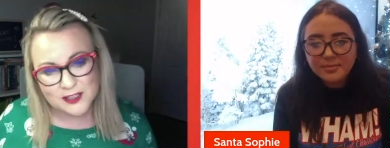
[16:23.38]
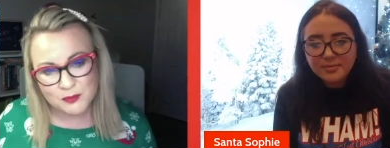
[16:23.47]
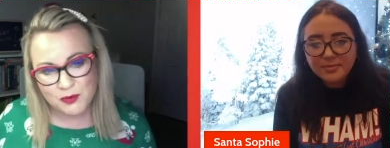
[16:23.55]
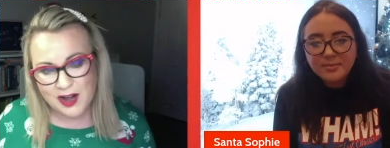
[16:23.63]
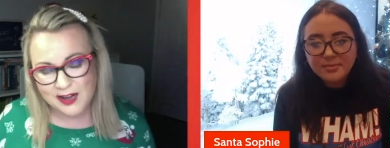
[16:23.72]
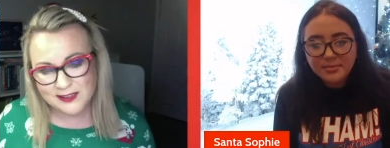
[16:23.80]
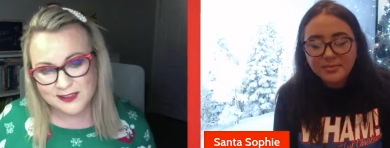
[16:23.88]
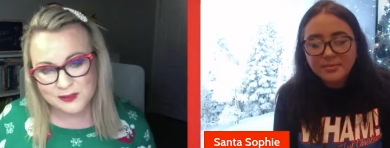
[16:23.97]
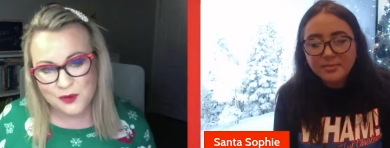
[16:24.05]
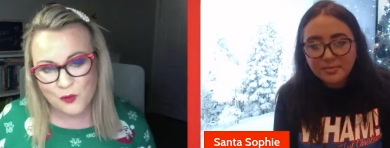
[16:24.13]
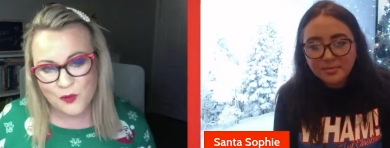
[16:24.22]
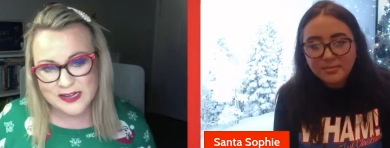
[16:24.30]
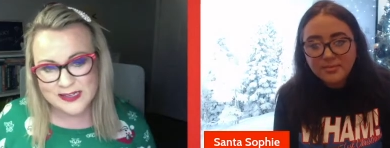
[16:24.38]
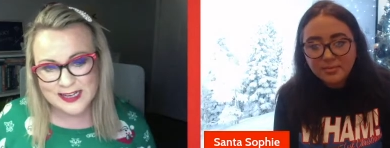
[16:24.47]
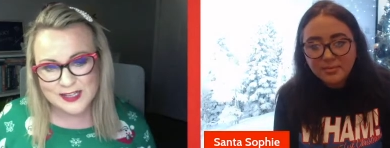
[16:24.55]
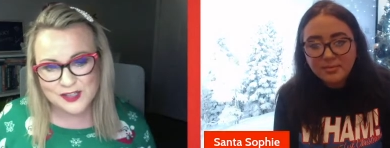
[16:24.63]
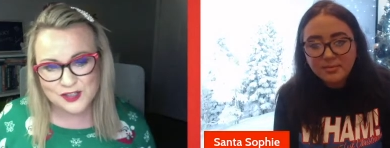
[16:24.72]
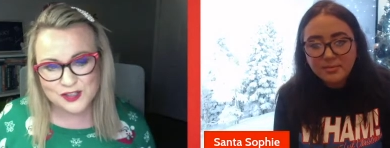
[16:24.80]
Speaker 1: into practice what we
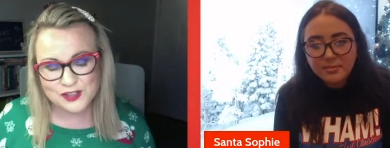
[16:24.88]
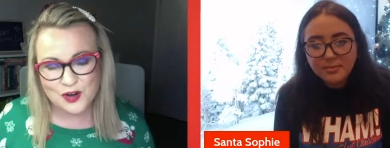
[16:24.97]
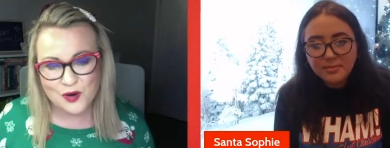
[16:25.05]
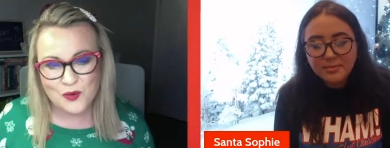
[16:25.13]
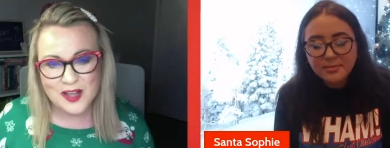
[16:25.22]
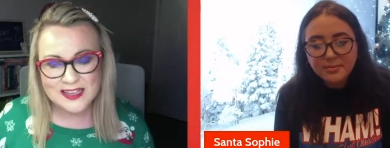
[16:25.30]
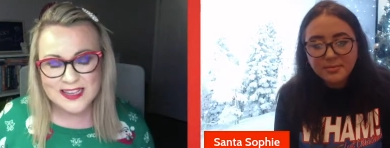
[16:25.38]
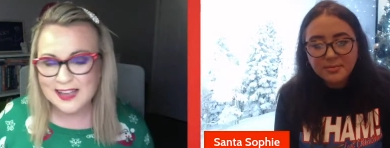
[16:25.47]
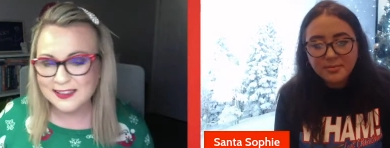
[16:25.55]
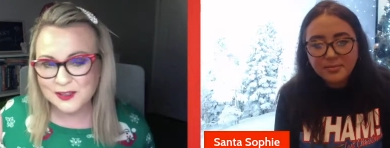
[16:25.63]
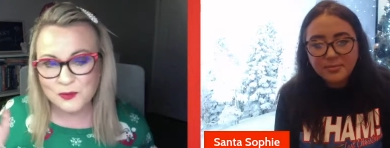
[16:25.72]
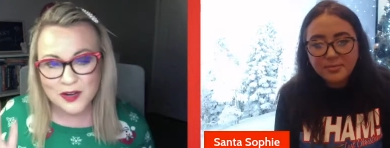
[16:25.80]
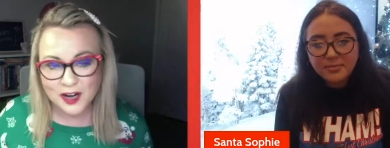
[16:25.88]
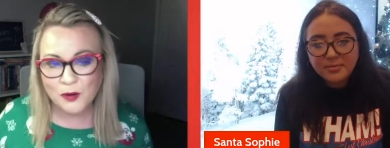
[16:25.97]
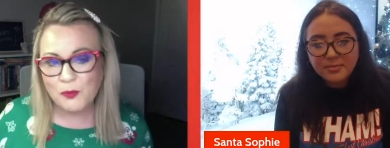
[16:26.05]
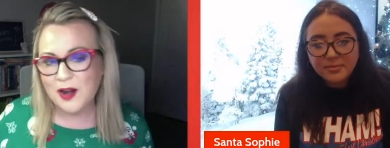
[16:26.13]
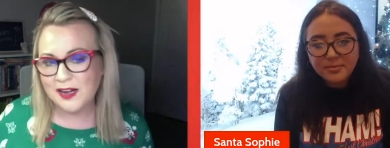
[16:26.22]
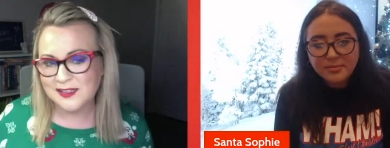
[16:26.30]
teach. So yes, we
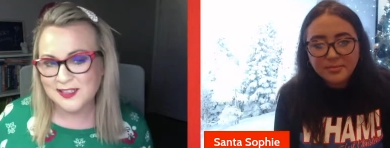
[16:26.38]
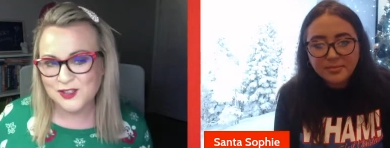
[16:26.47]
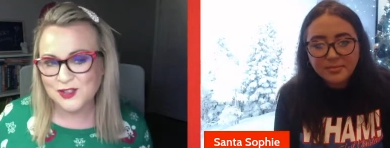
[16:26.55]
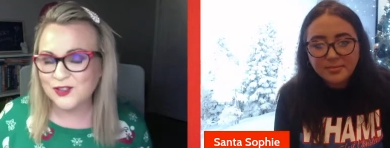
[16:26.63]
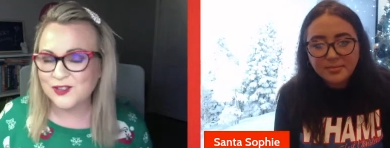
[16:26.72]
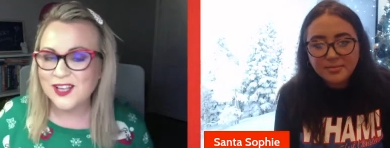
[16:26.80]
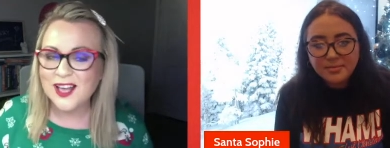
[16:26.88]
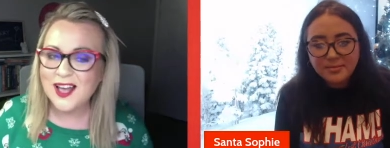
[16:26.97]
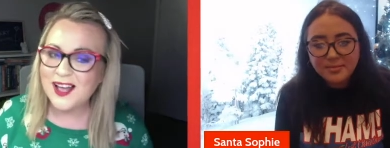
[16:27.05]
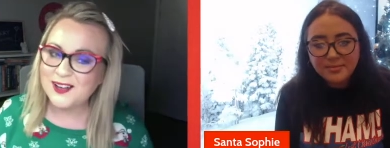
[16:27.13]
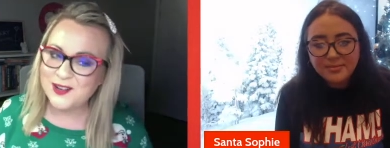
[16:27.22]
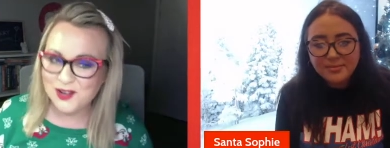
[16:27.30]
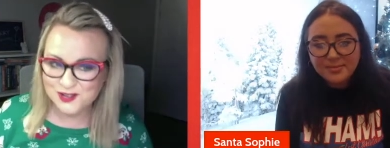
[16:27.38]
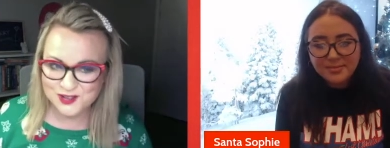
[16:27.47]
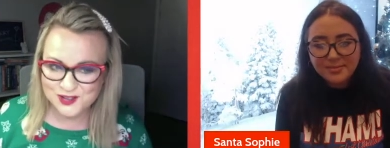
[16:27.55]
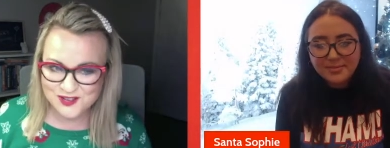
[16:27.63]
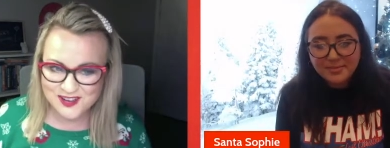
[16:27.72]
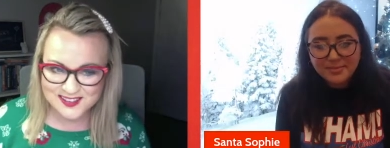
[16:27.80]
are practitioners and not
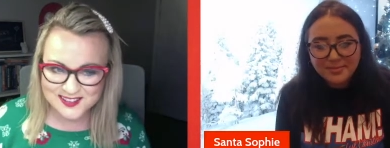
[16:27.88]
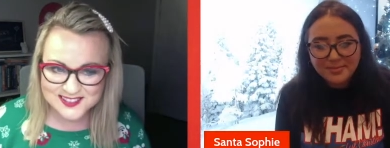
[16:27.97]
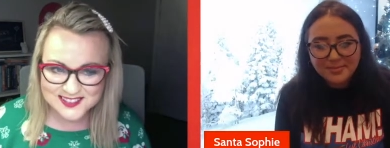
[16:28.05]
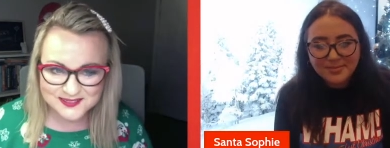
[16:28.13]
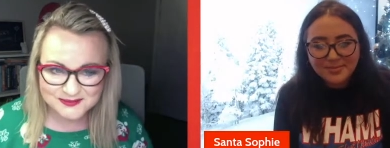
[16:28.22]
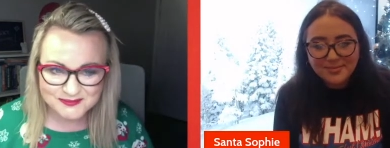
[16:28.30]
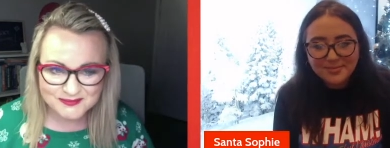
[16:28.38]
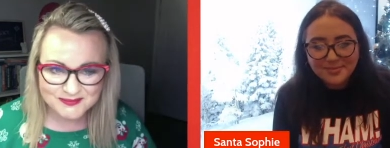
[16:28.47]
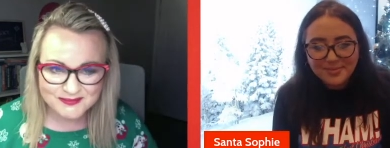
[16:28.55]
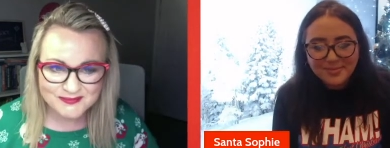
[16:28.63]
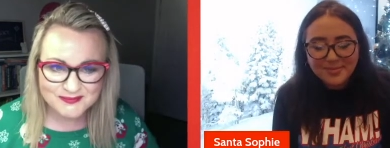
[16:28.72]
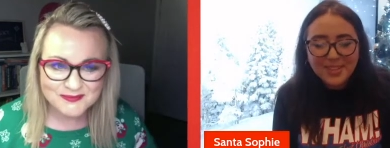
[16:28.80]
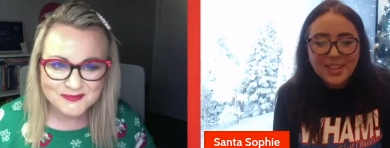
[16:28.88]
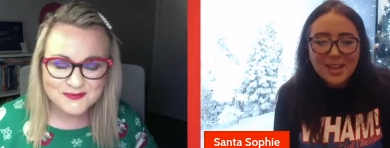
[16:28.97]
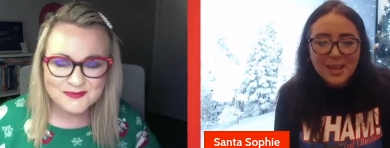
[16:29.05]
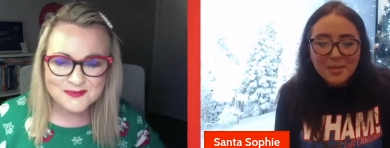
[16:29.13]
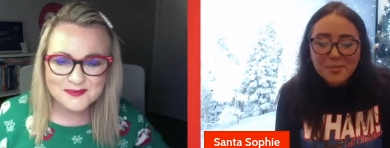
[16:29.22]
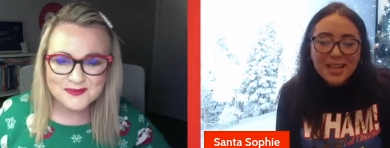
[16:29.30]
just trainers.
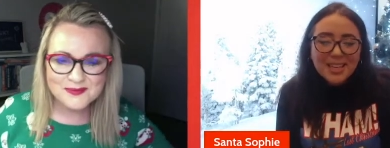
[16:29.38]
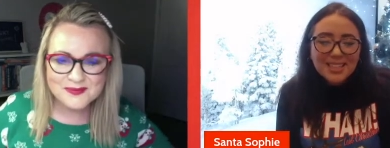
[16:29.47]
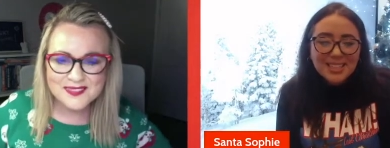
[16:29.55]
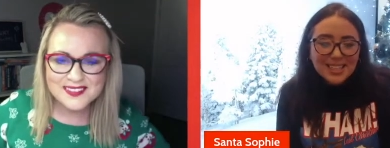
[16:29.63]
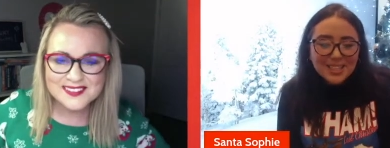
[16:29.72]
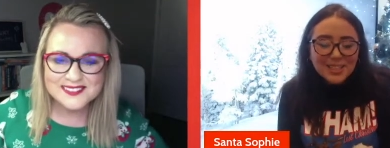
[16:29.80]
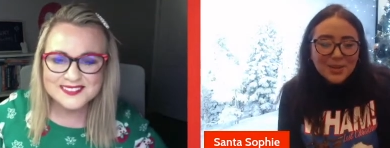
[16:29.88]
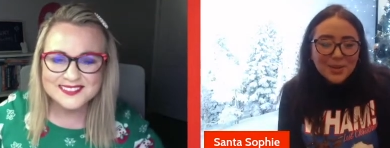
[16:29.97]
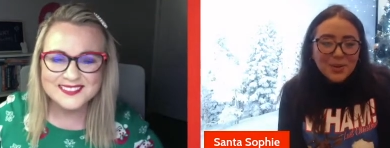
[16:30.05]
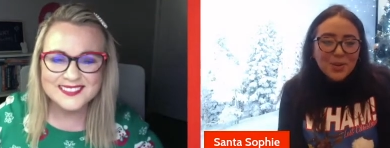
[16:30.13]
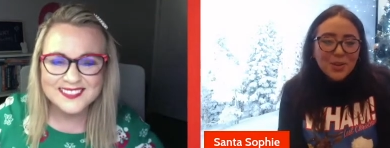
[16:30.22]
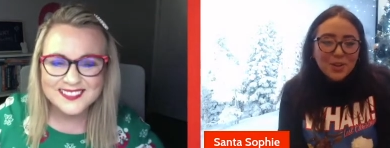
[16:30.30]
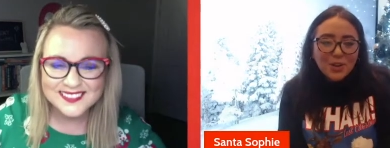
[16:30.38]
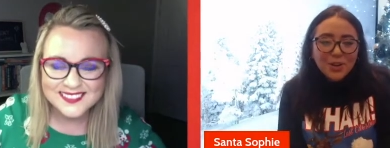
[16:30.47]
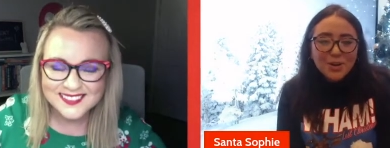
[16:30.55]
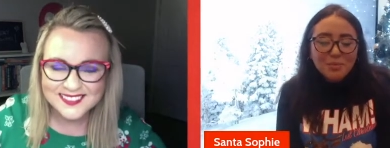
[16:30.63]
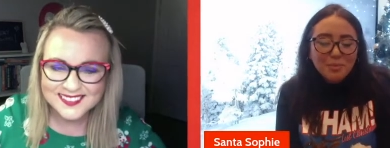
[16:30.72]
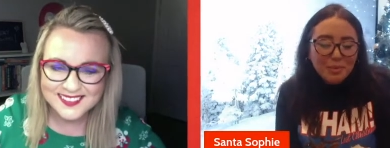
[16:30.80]
Speaker 2: Amazing. So
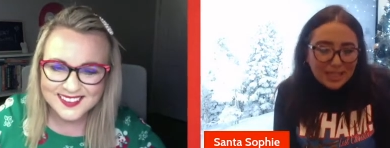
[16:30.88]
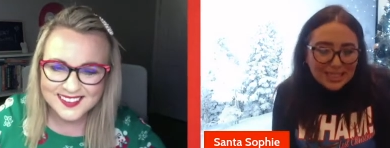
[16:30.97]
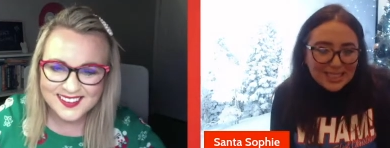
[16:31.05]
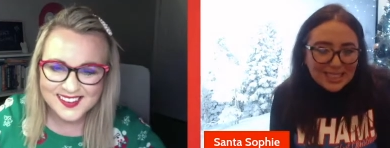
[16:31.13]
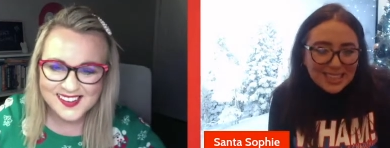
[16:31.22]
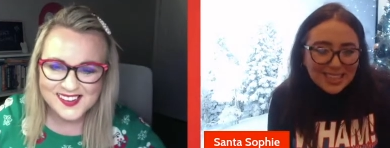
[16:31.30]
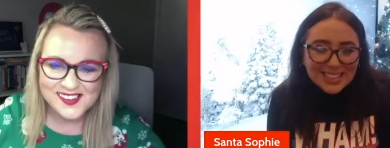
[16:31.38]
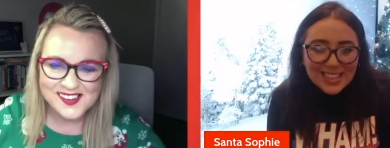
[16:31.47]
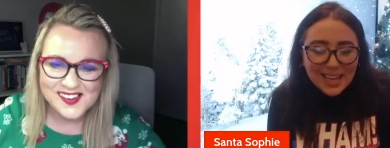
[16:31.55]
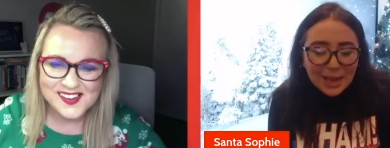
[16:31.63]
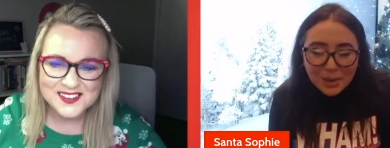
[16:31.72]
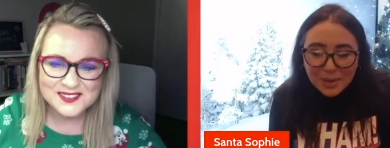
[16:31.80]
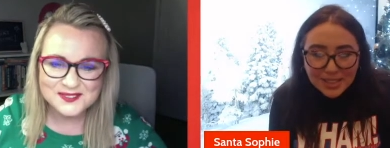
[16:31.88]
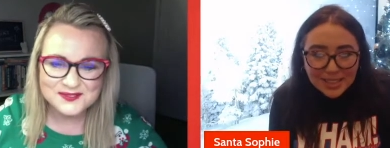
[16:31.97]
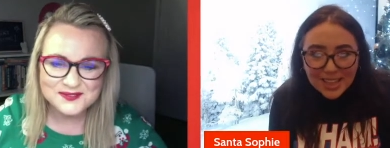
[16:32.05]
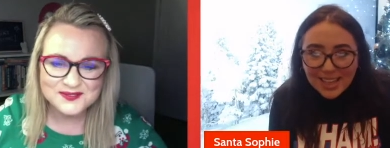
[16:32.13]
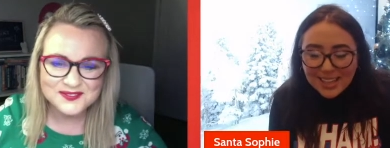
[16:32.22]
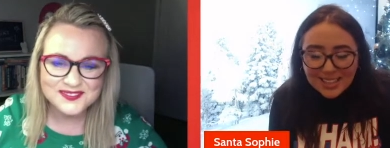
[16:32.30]
your business, I always
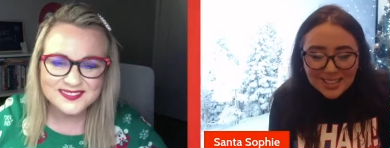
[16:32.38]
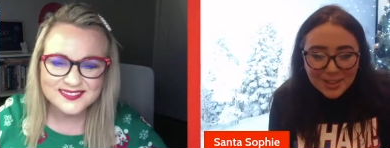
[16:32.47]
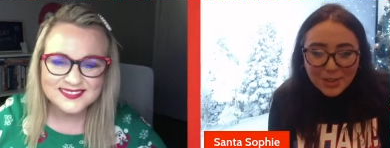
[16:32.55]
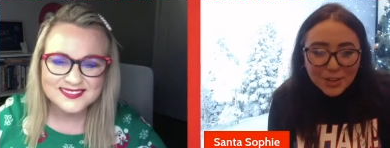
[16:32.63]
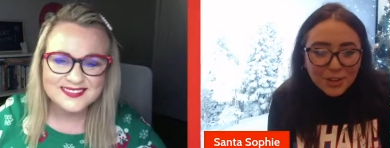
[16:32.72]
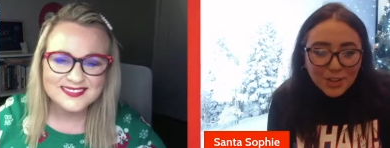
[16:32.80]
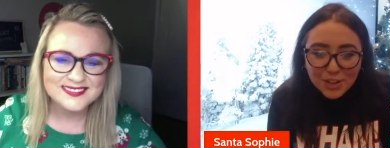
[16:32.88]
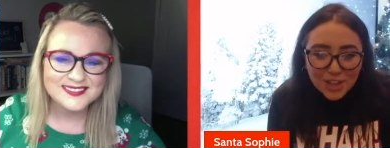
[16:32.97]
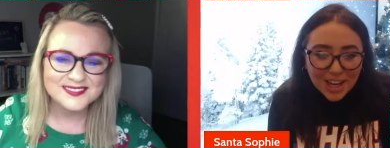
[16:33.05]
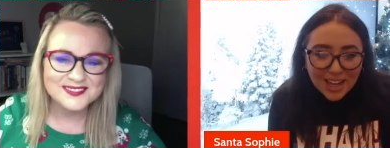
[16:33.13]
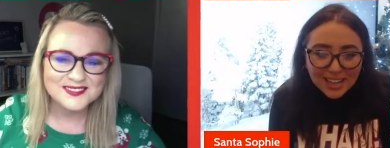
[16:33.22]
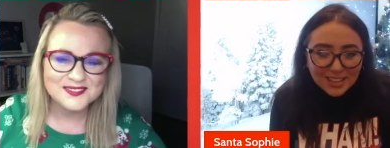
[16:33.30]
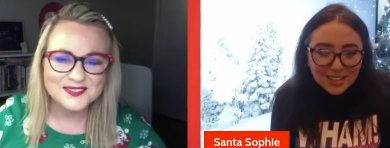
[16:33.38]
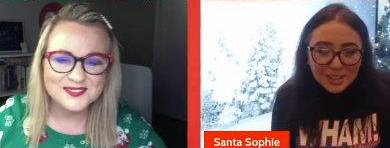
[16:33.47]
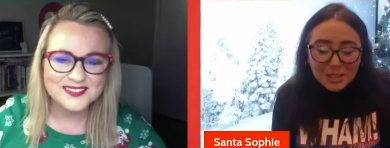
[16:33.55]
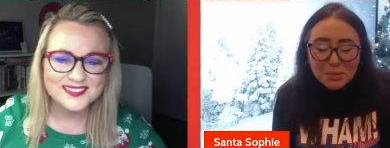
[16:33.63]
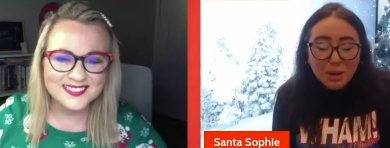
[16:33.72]
say, is your third child, and it's